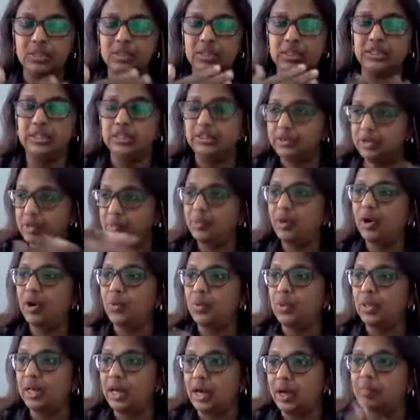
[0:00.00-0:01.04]
the report
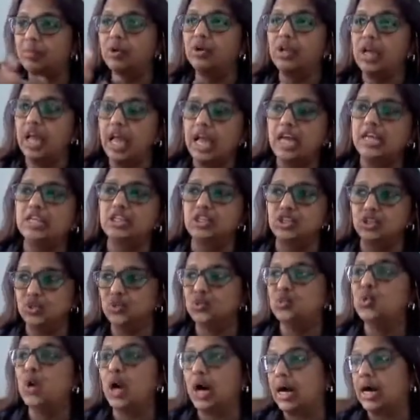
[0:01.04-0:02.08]
will come out as
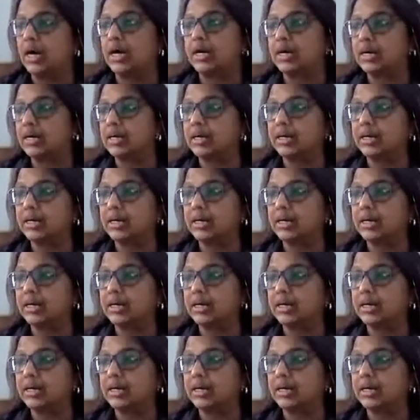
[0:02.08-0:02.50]
you are,